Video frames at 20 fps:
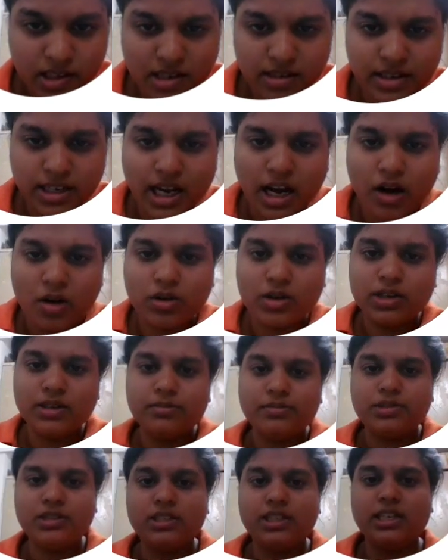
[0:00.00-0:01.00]
Now
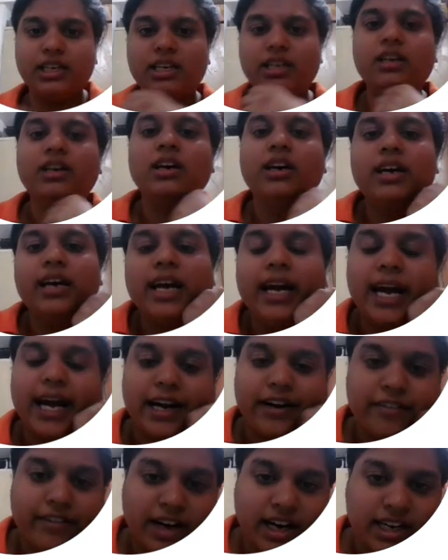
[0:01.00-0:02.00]
comes the
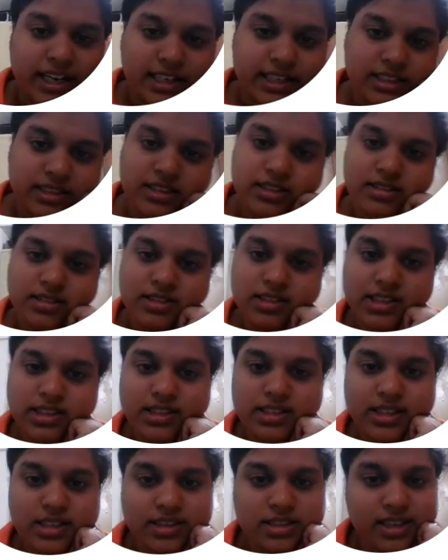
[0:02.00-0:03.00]
advantages,
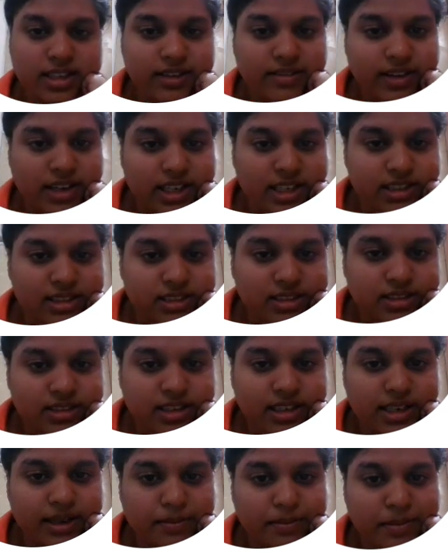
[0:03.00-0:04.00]
disadvantages,
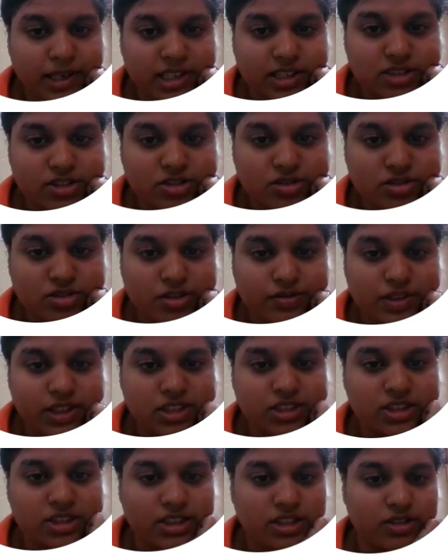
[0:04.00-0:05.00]
and applications of
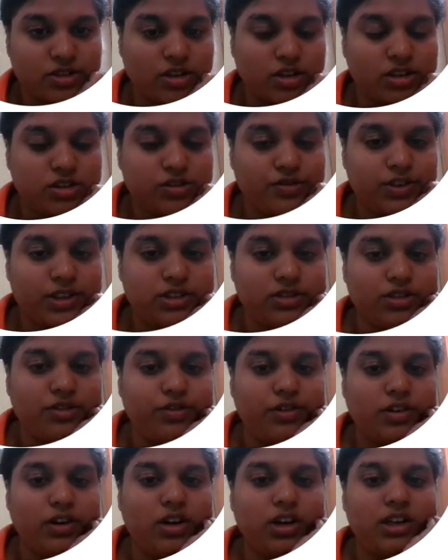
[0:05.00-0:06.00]
the strain gauge. First
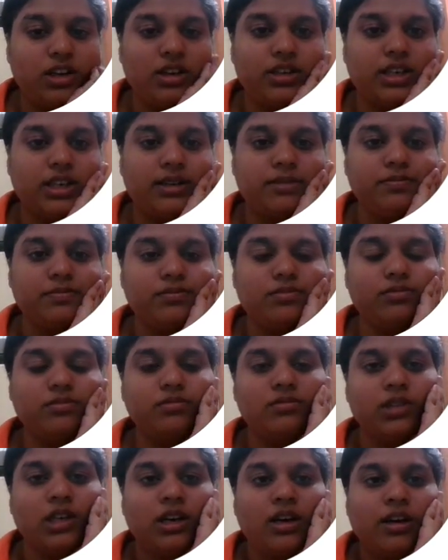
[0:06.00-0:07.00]
of all,
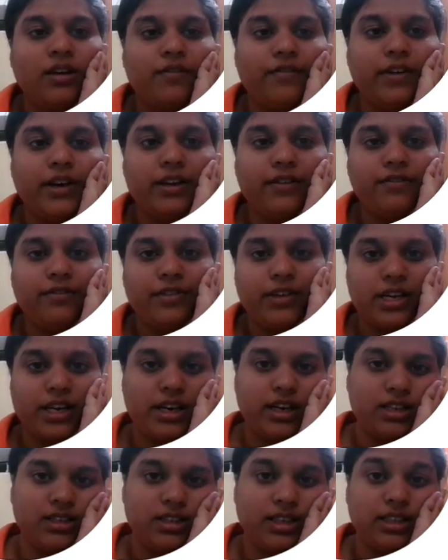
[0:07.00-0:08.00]
come when
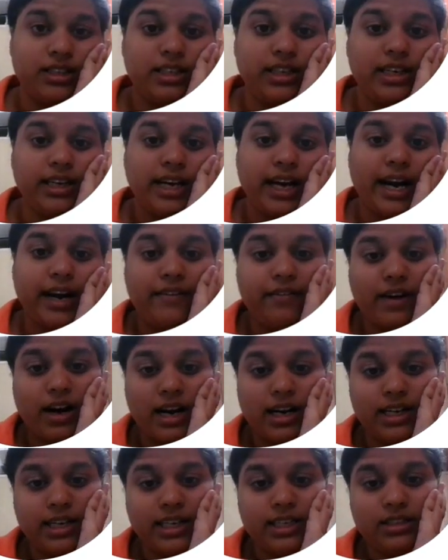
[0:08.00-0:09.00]
we see the
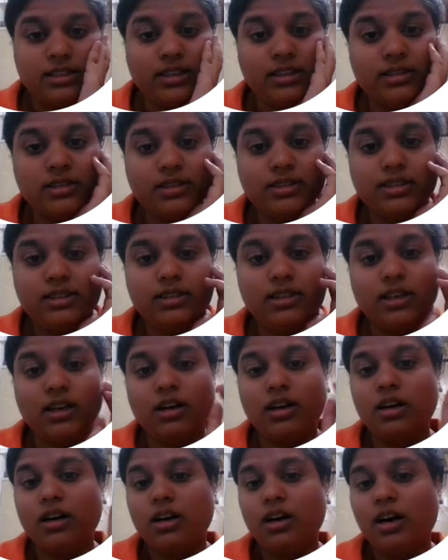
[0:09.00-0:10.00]
advantages,
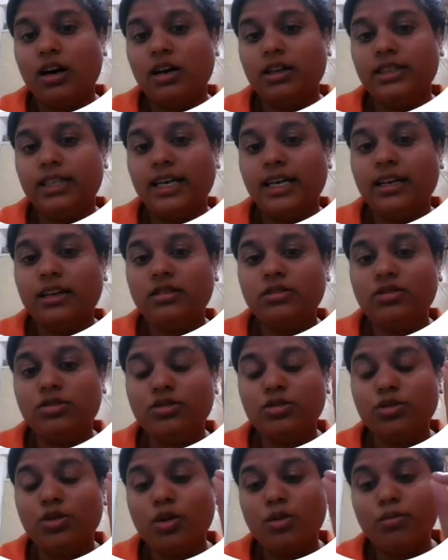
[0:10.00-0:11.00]
there is
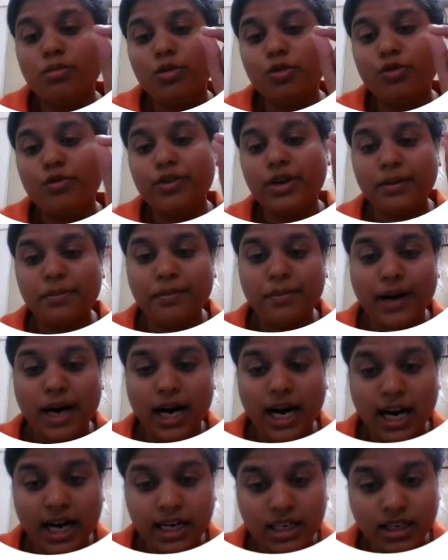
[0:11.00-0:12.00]
no moving
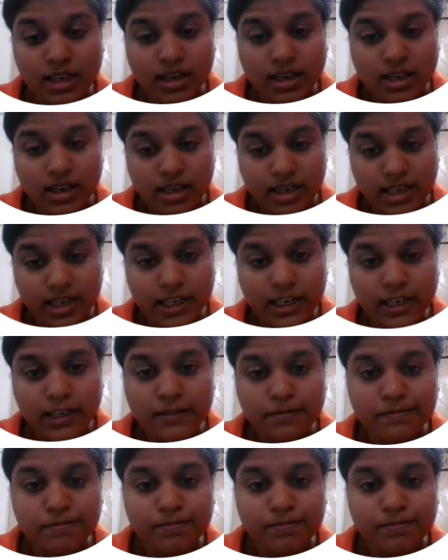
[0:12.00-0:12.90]
part here,